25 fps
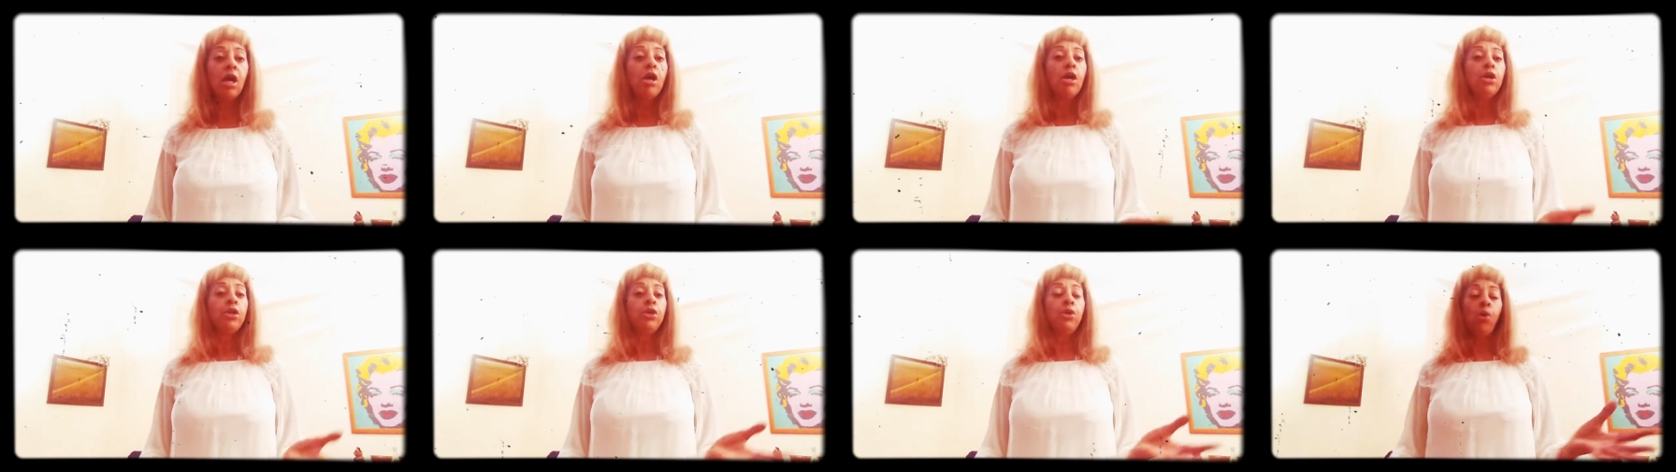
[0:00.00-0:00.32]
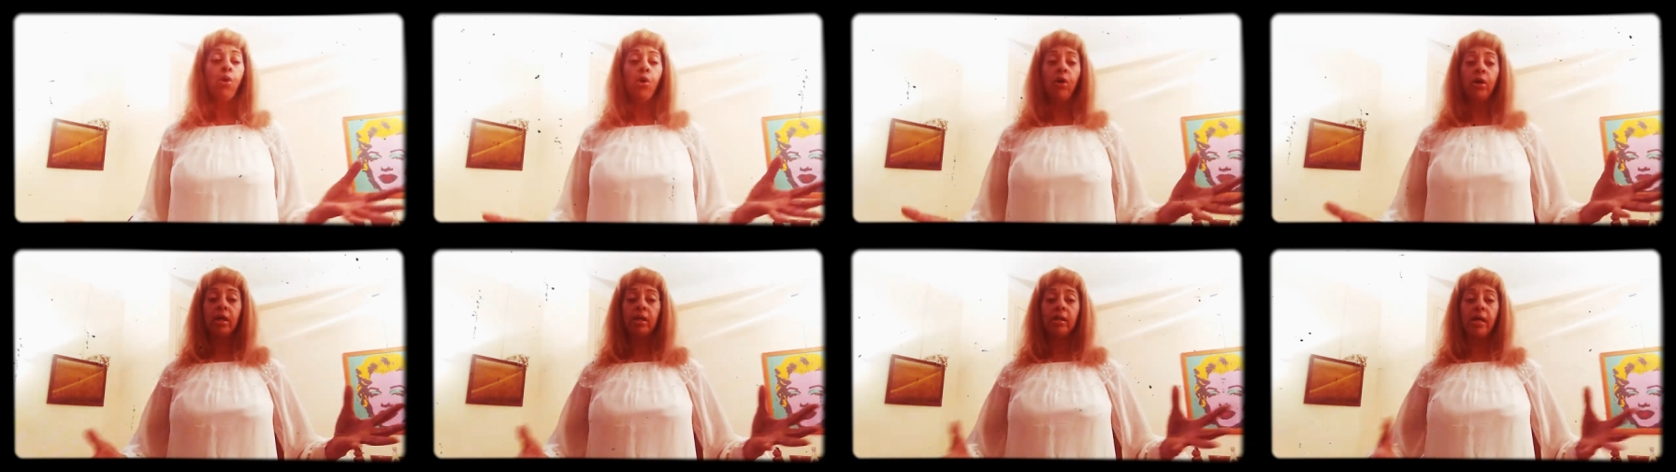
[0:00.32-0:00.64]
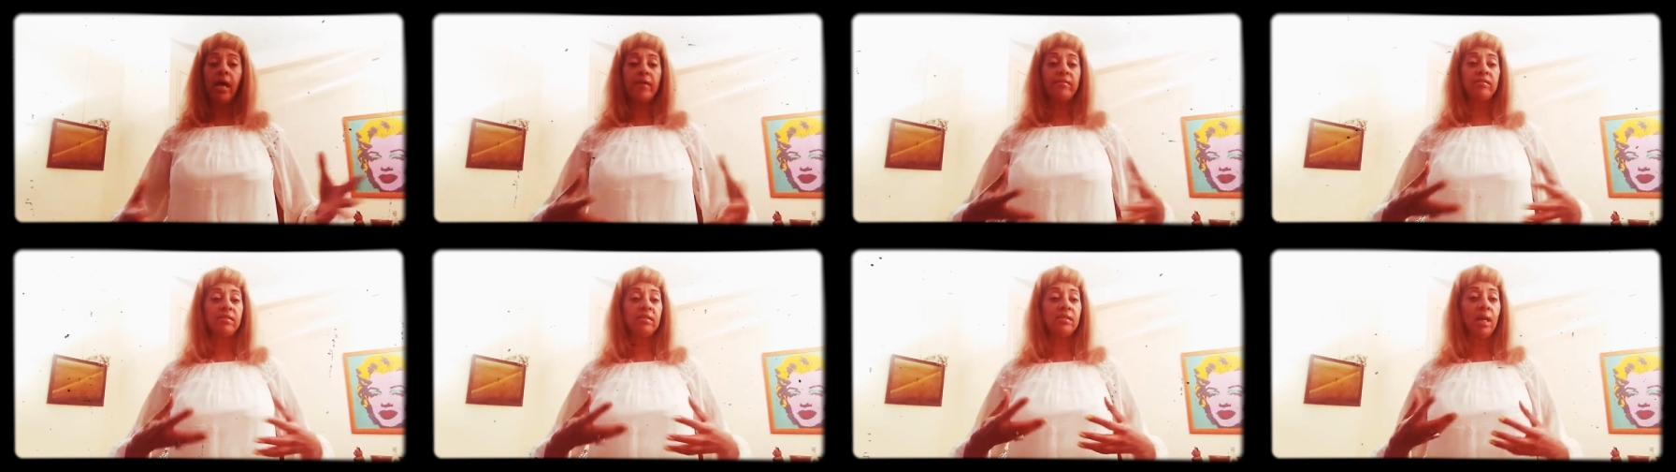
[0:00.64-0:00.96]
You
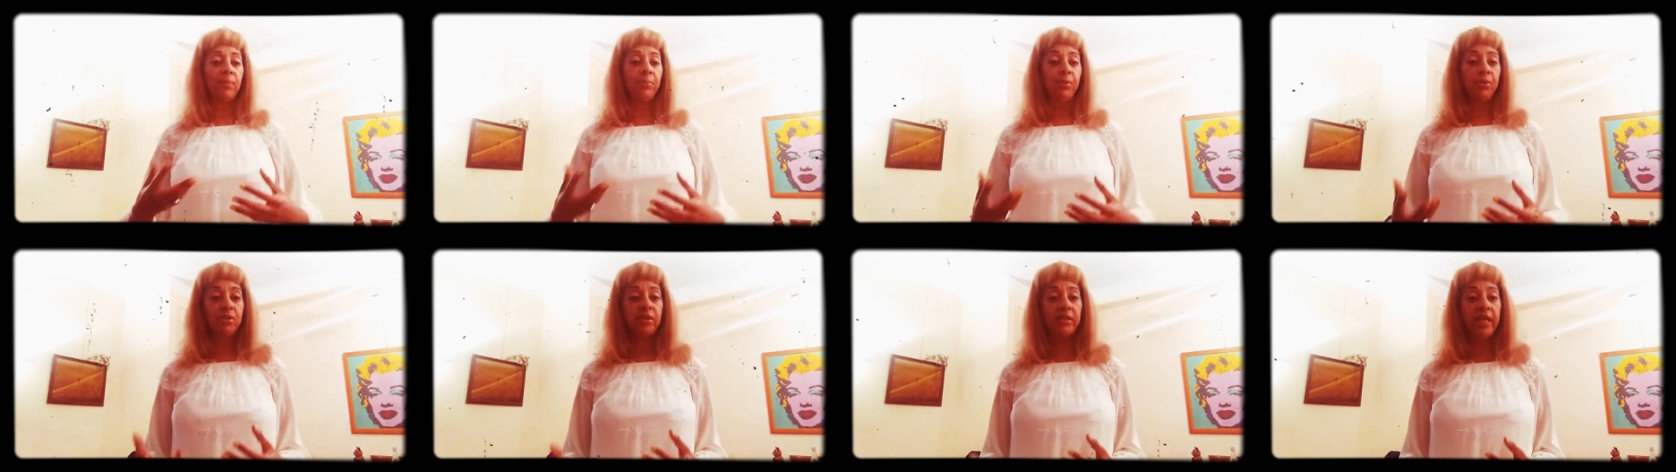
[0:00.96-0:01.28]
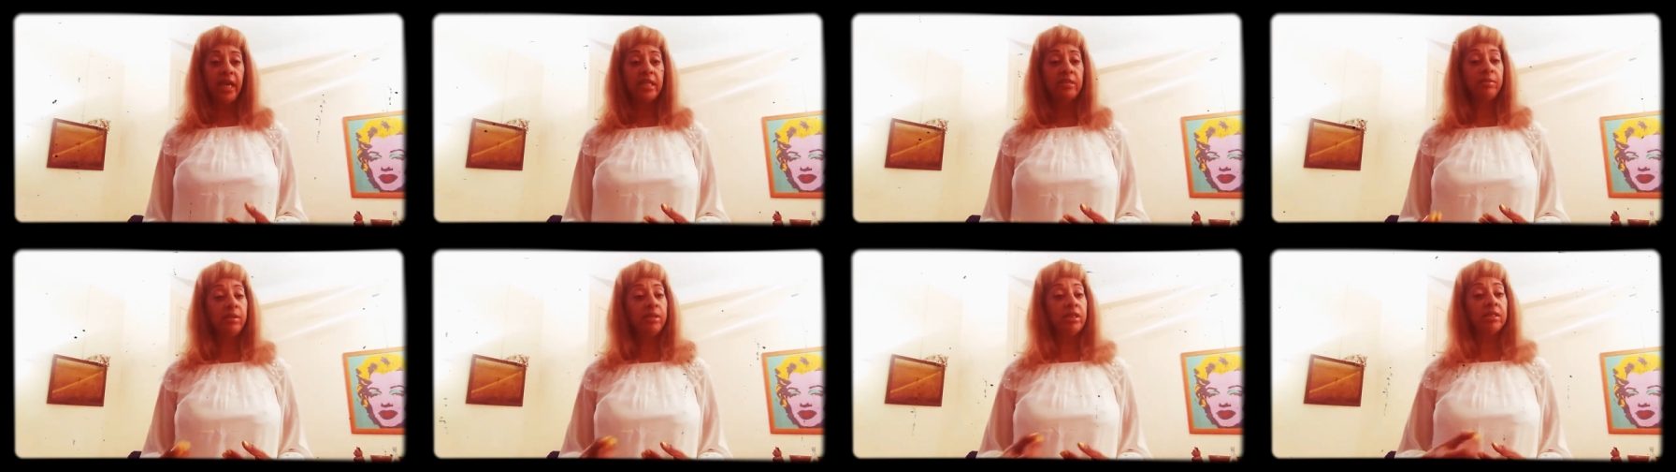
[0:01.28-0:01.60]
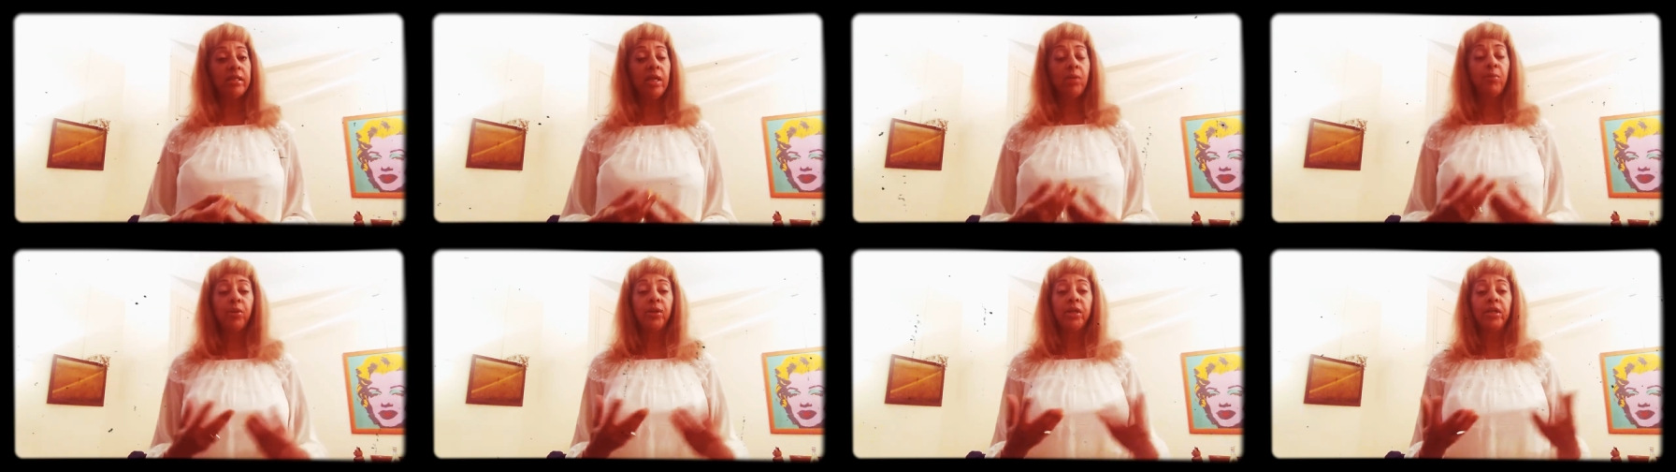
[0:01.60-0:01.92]
organized double dates because
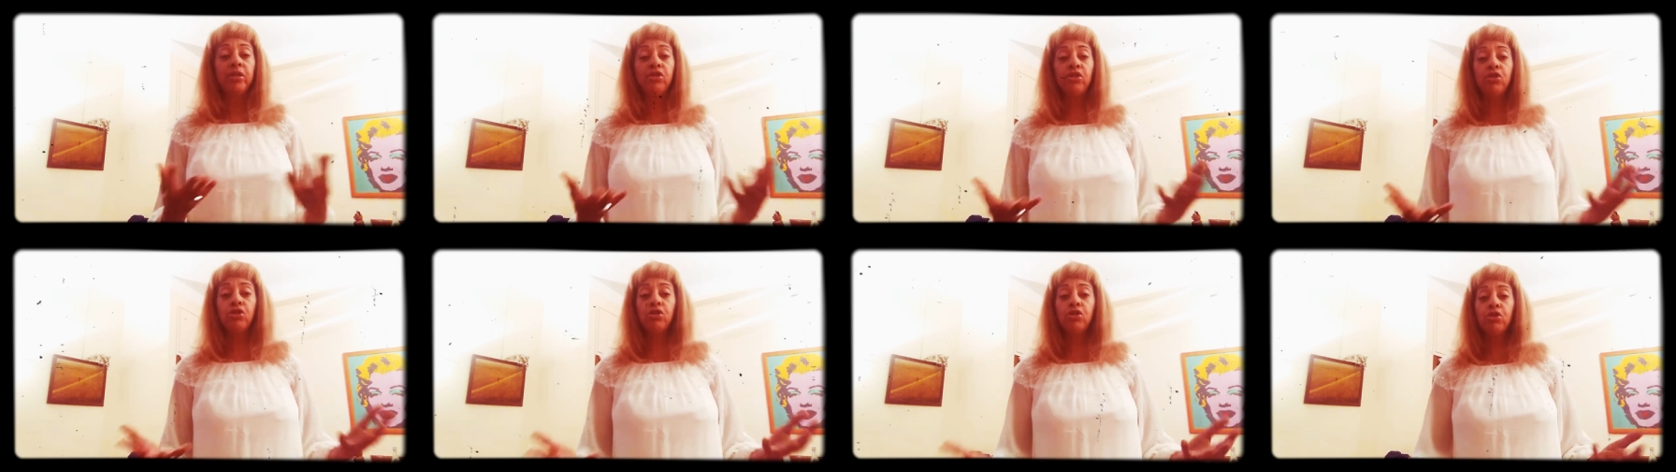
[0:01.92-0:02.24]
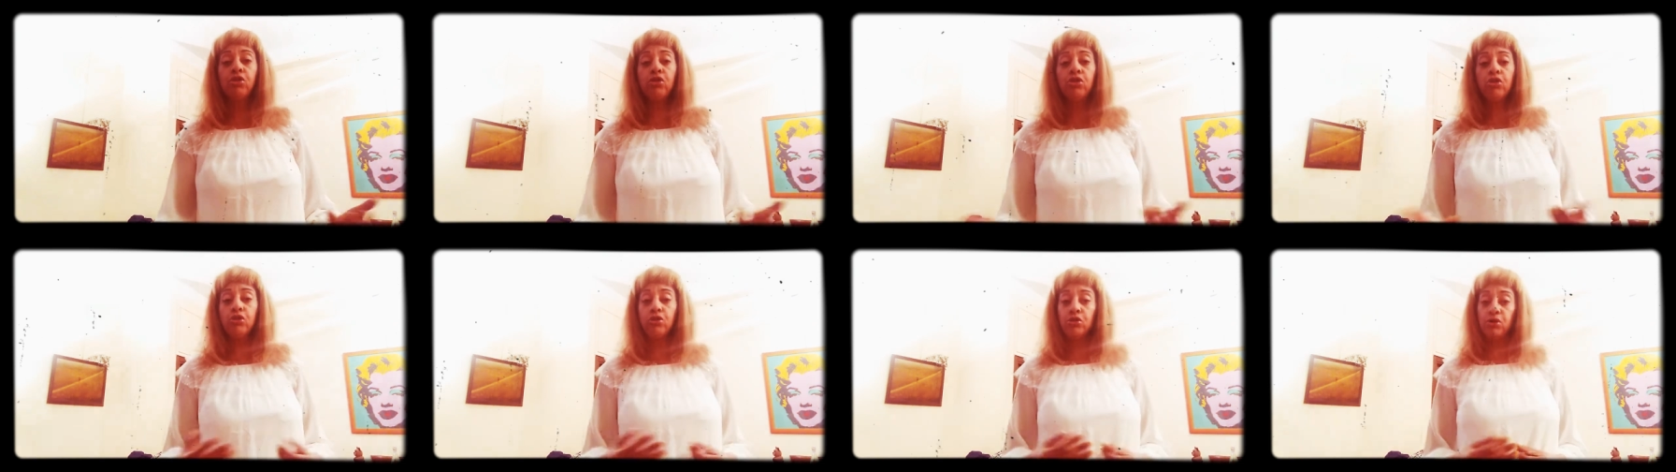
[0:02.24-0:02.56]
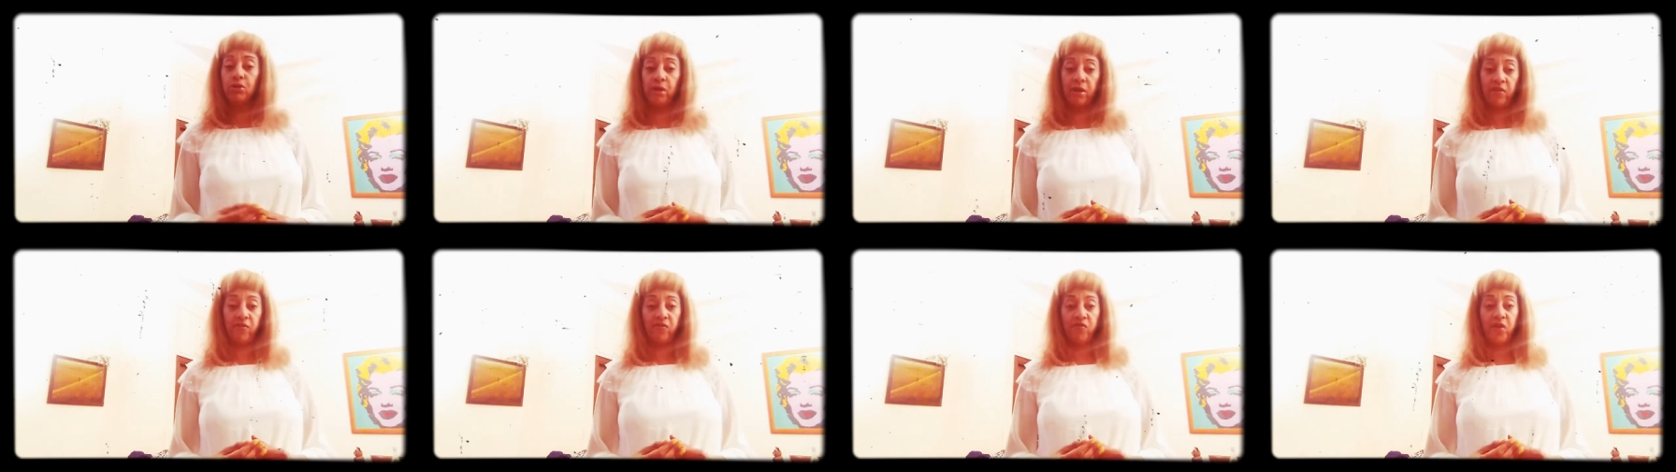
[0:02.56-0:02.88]
they want to introduce you to
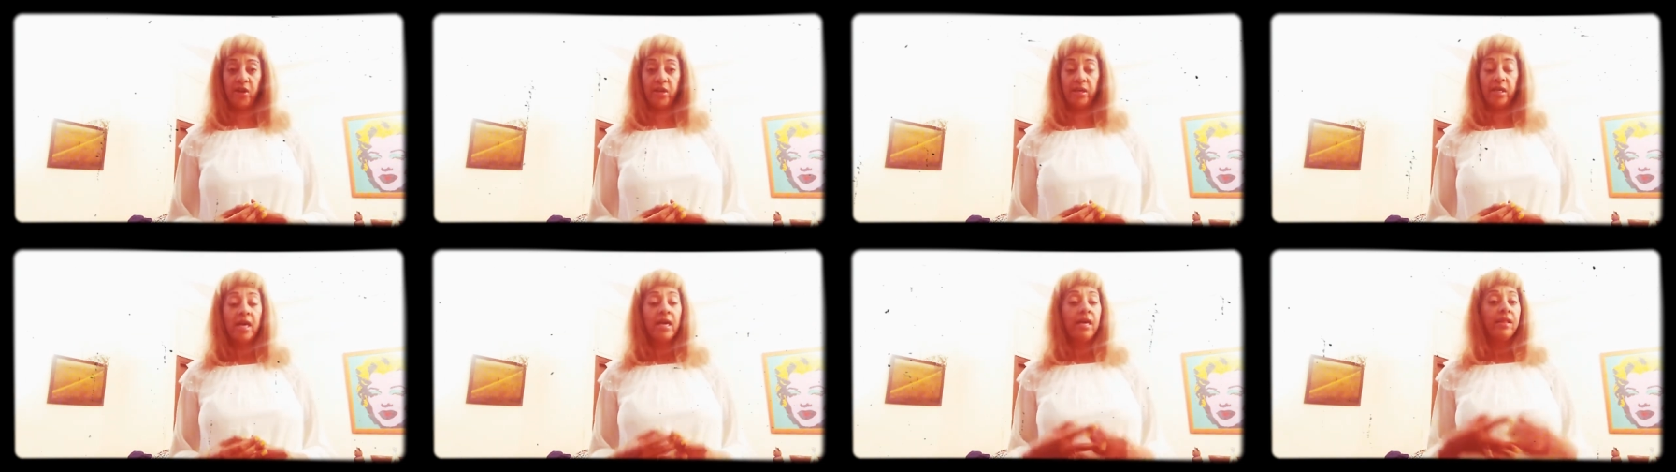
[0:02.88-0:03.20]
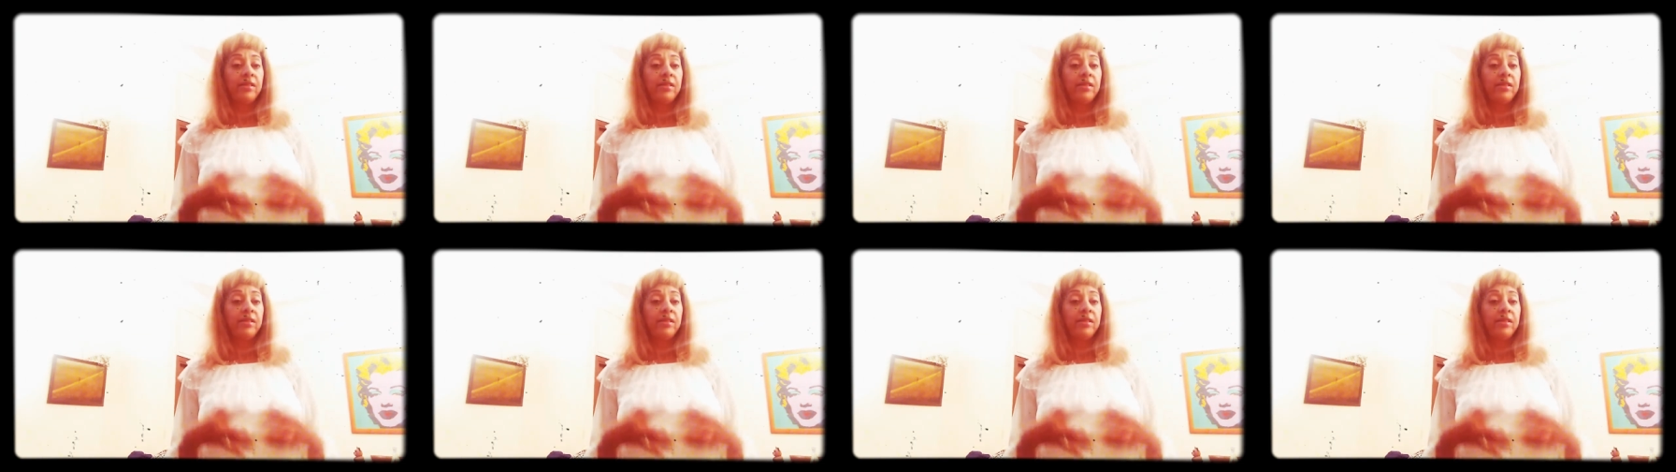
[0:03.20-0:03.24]
their friend.